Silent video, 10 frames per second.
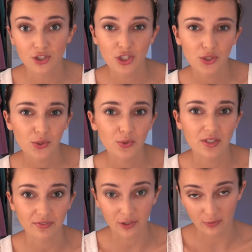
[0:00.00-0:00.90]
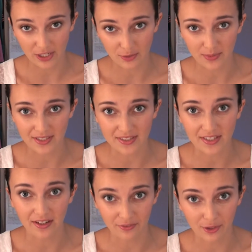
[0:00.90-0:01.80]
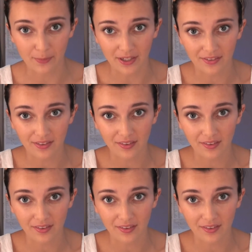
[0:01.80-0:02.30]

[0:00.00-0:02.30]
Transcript: 2 different regimens every month.